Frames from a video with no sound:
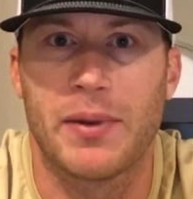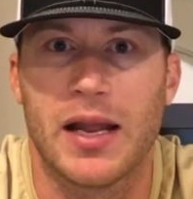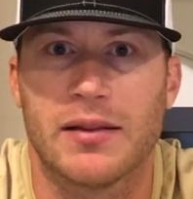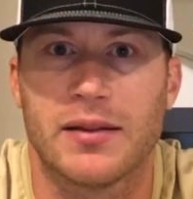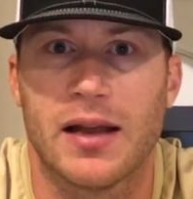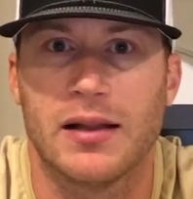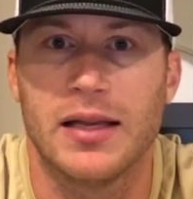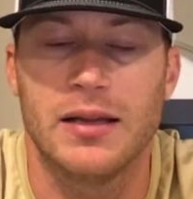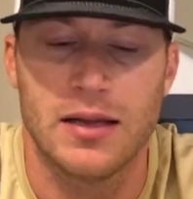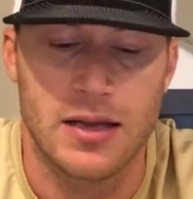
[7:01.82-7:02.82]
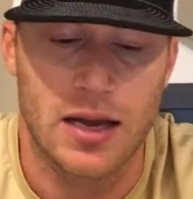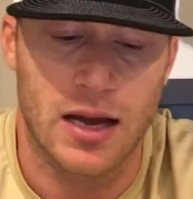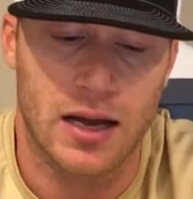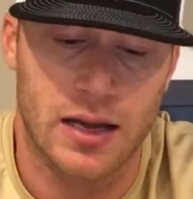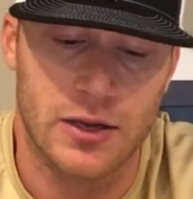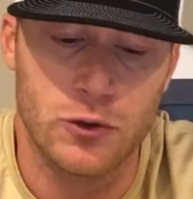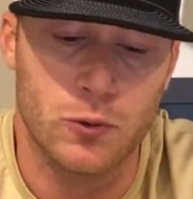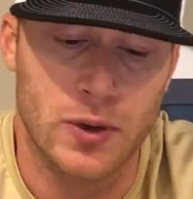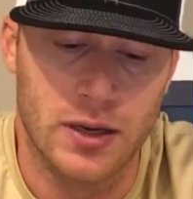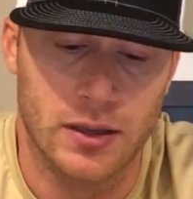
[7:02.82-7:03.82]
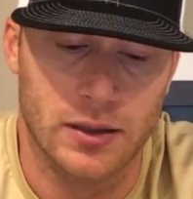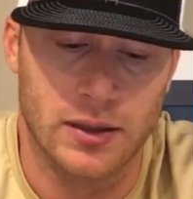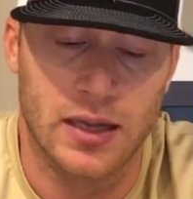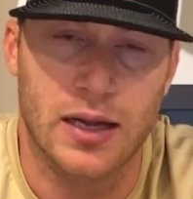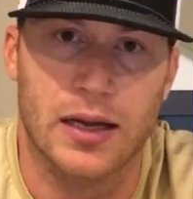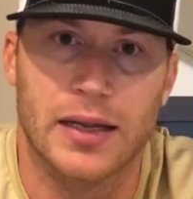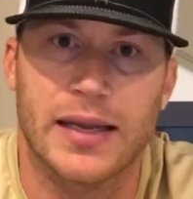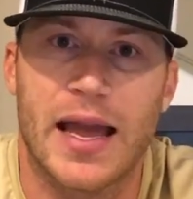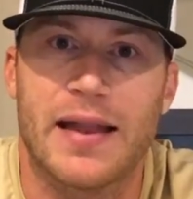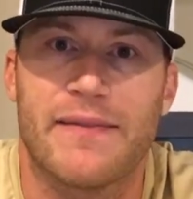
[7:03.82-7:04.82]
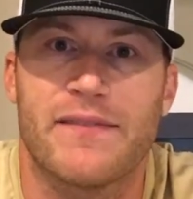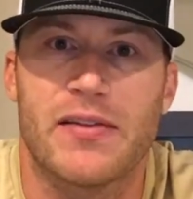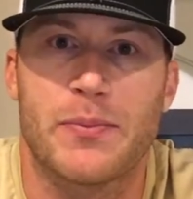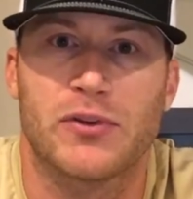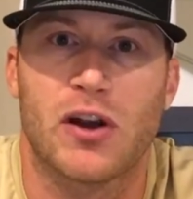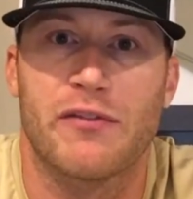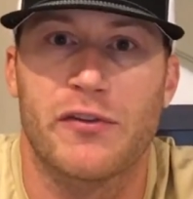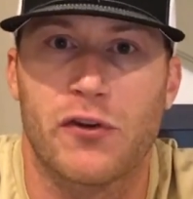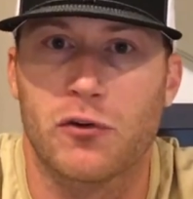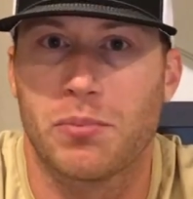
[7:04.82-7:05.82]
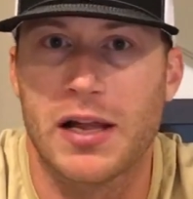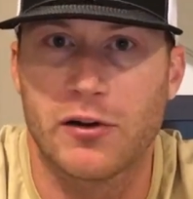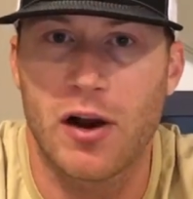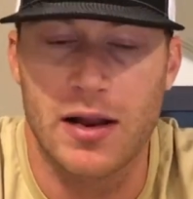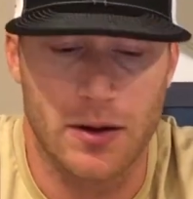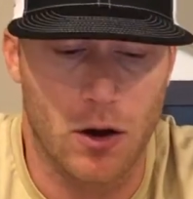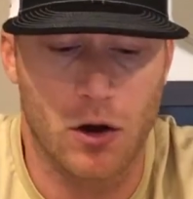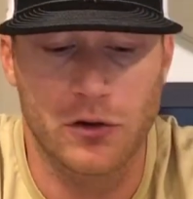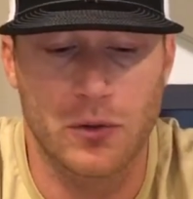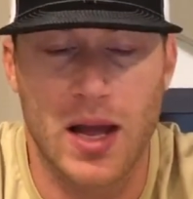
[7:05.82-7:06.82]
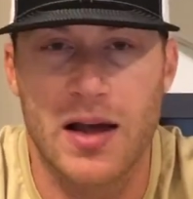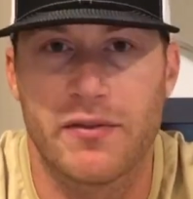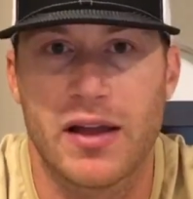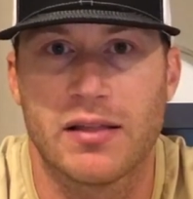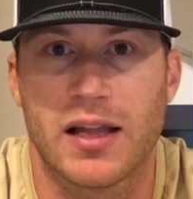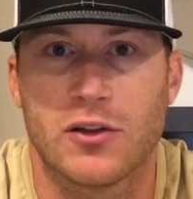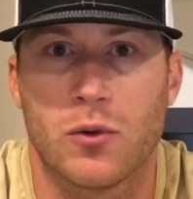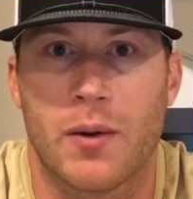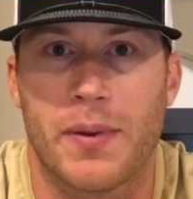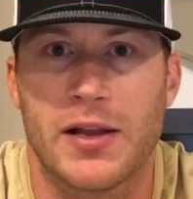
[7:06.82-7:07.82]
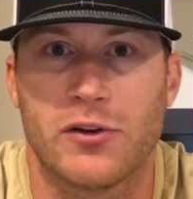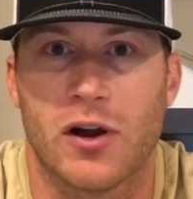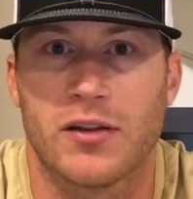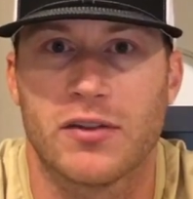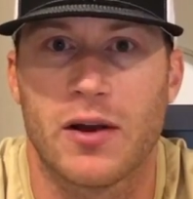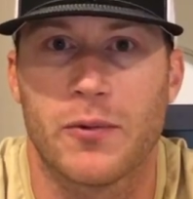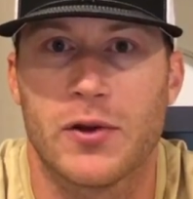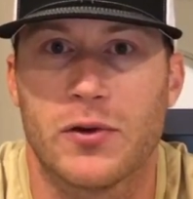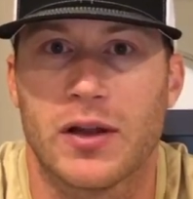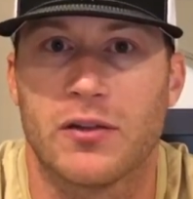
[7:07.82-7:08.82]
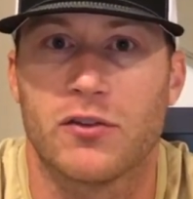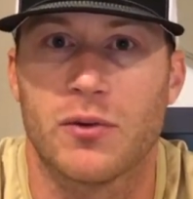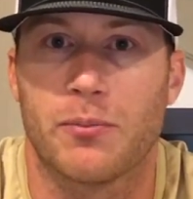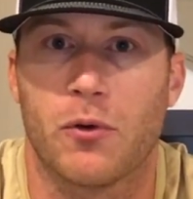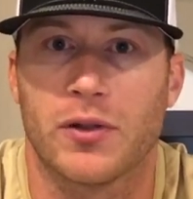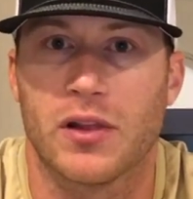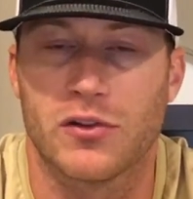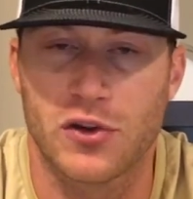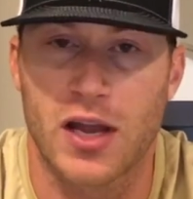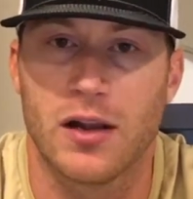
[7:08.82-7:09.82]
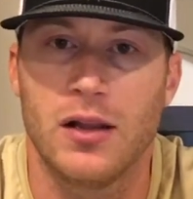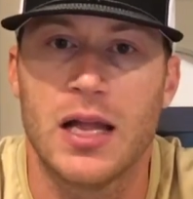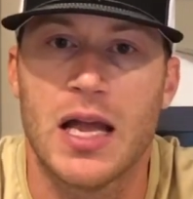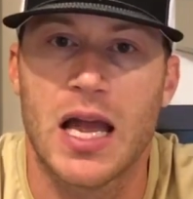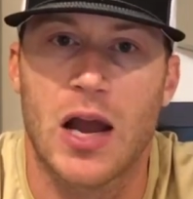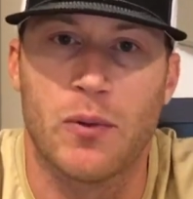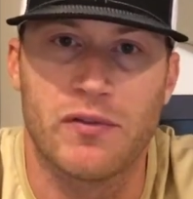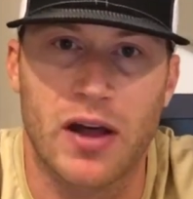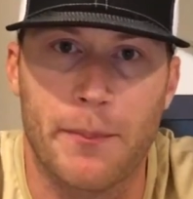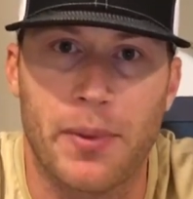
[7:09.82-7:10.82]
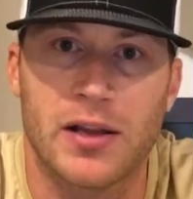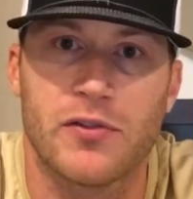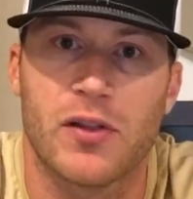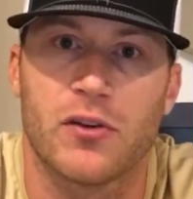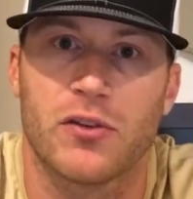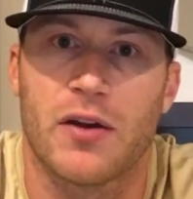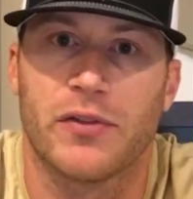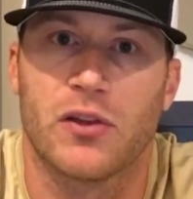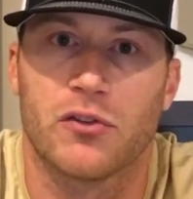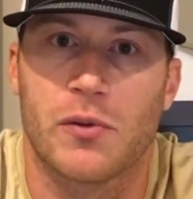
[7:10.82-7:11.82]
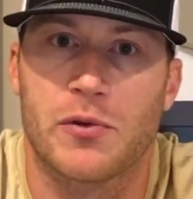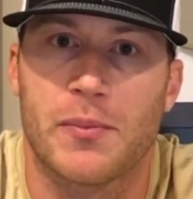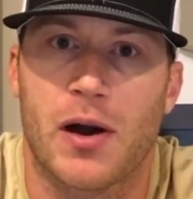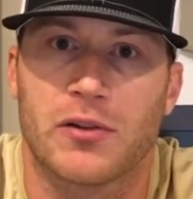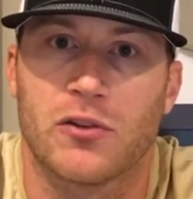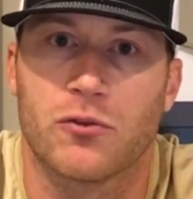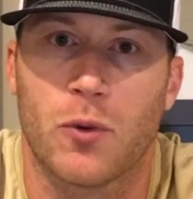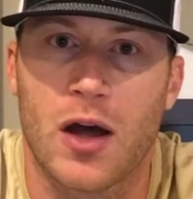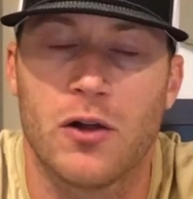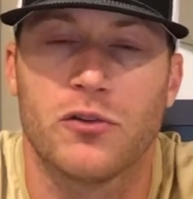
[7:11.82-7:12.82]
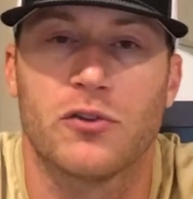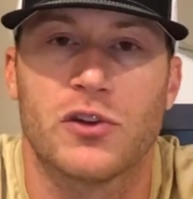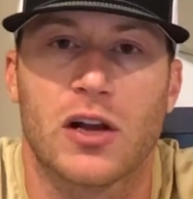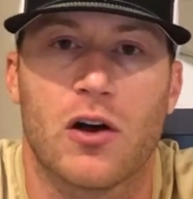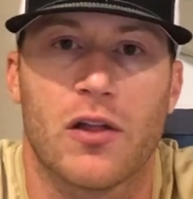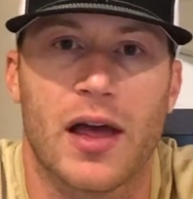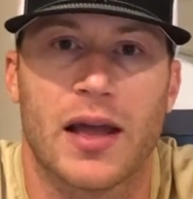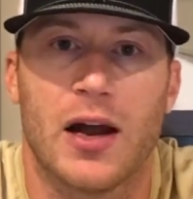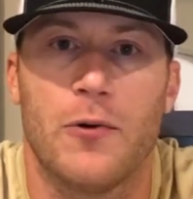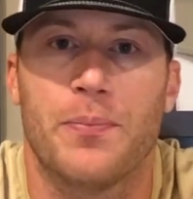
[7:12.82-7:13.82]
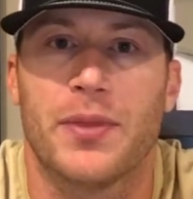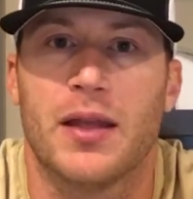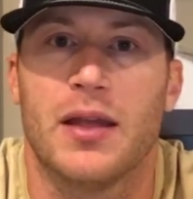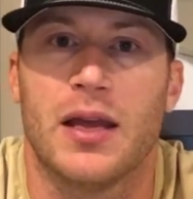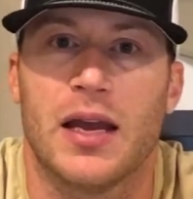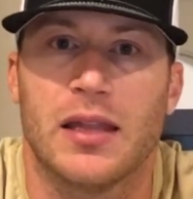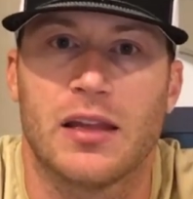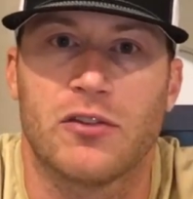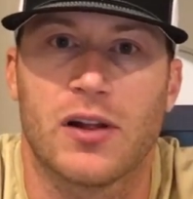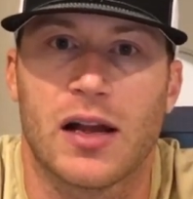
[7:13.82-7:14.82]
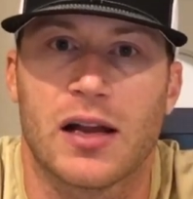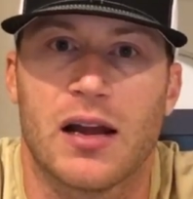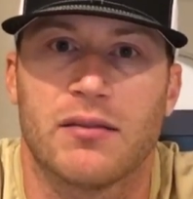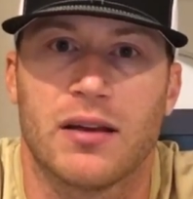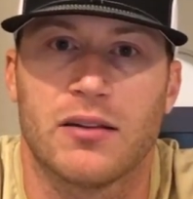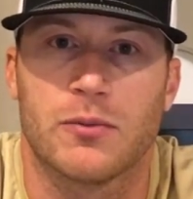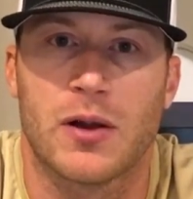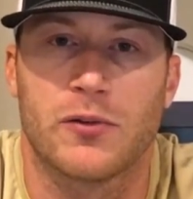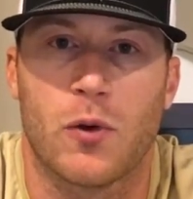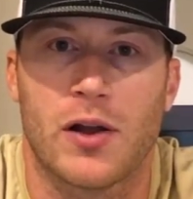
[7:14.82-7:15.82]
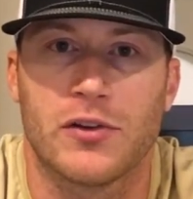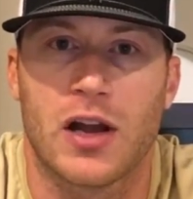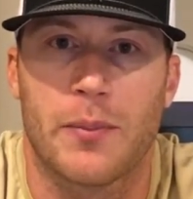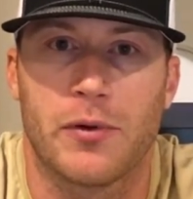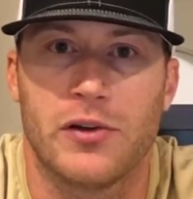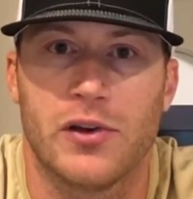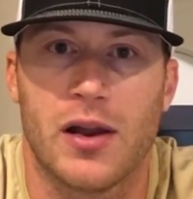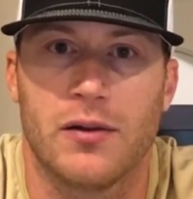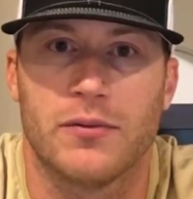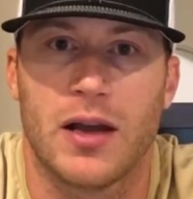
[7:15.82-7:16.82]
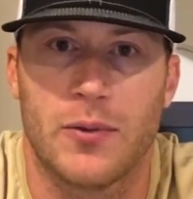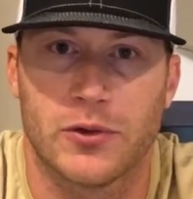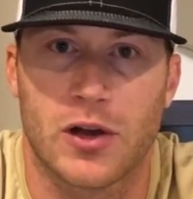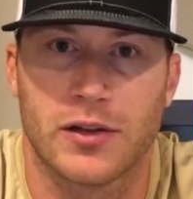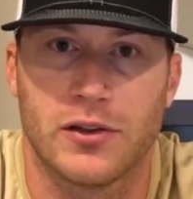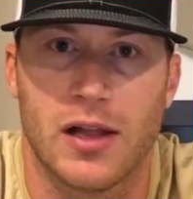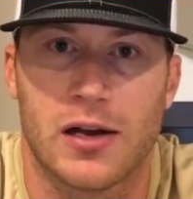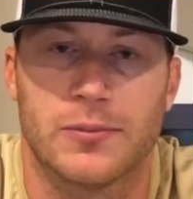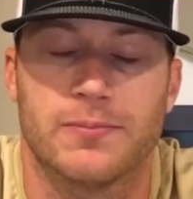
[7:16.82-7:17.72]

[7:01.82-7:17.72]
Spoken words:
in Antonelli, you will get 50% off your first Plate Crate. Also have a link to our Patreon site where you can support the channel. And we've got a bunch of other stuff in the description box as well. So check all that out. And that's all I got, guys. Thanks so much for watching. I appreciate it. And we'll talk to you later.